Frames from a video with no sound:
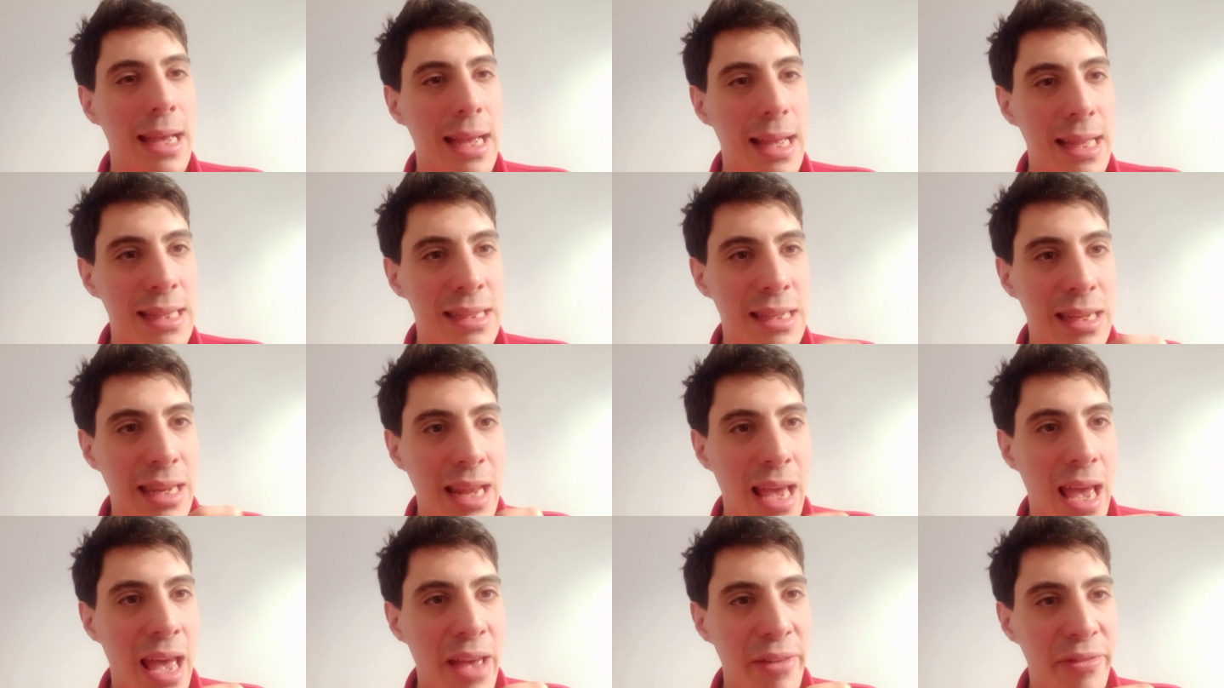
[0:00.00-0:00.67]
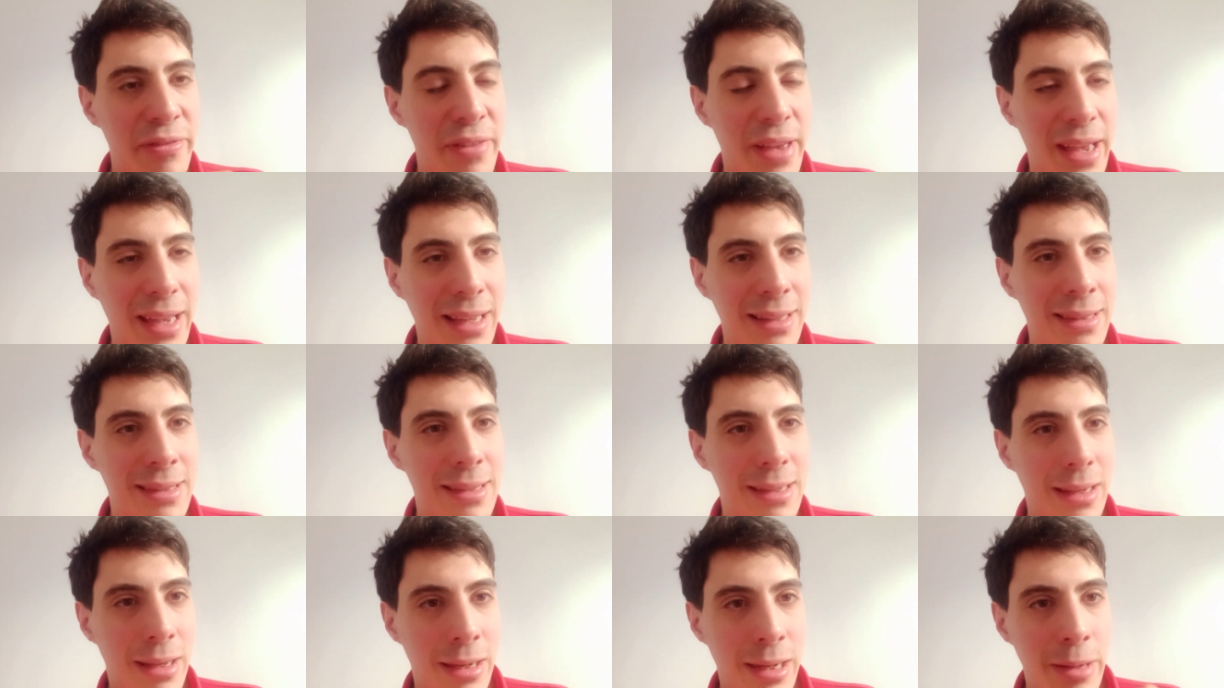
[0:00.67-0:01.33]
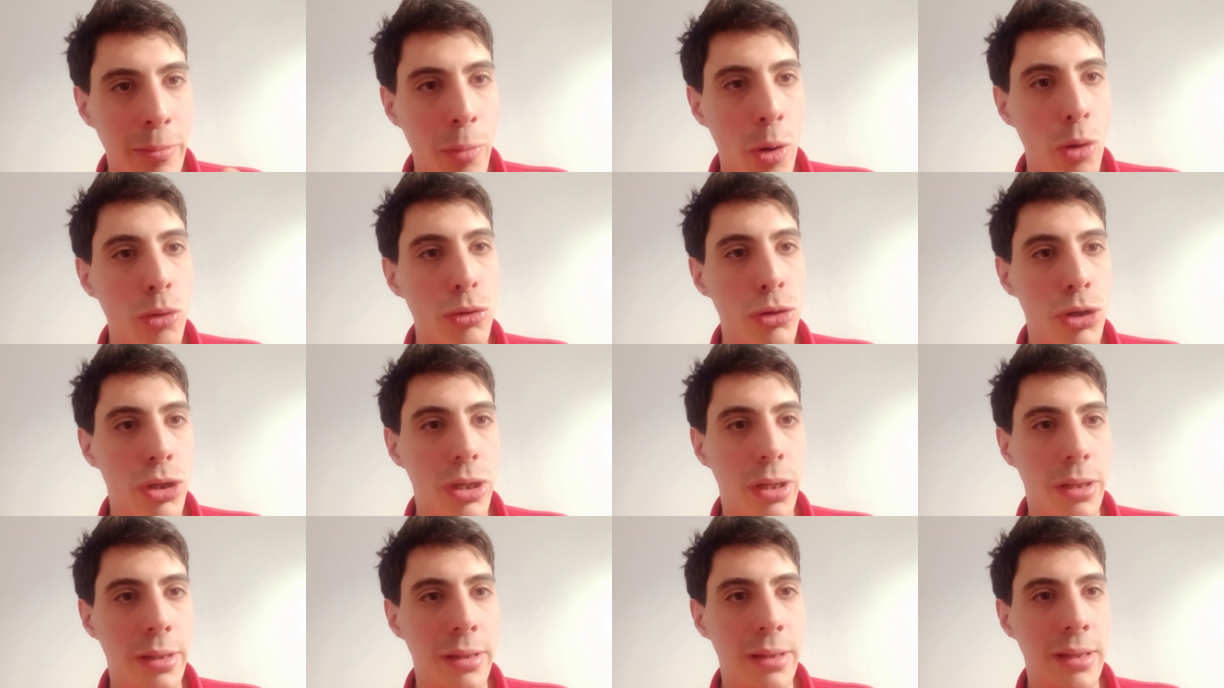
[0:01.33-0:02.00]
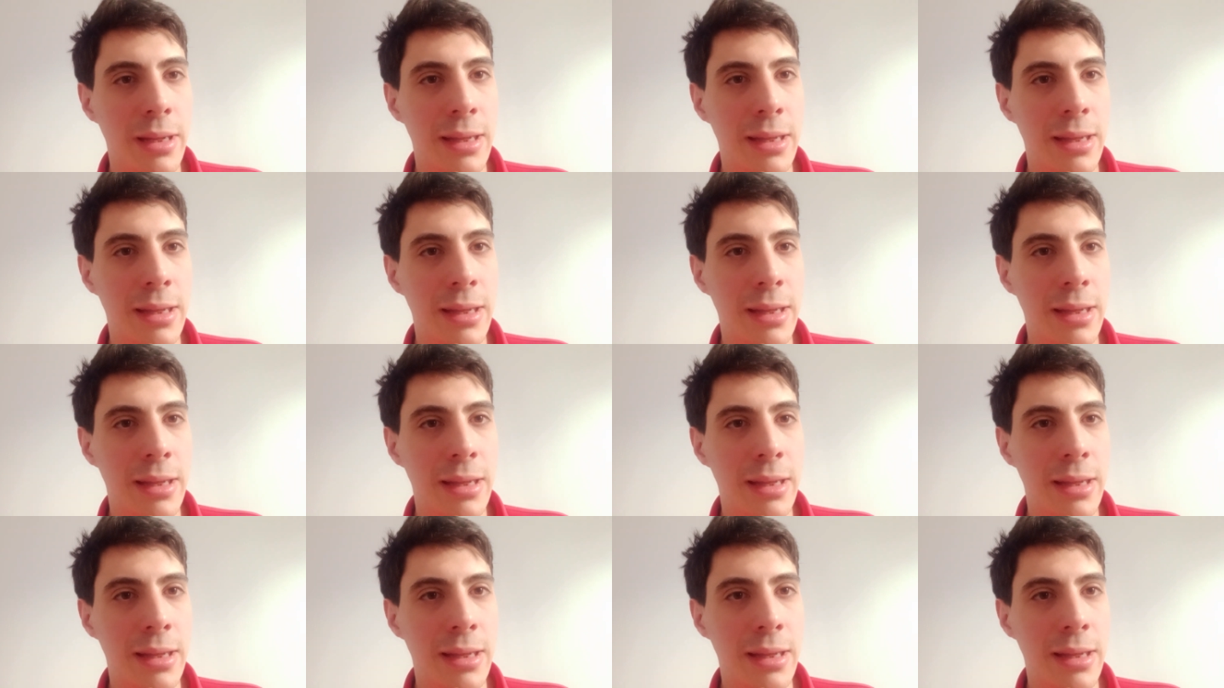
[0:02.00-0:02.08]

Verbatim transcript: it's an affect, an emotion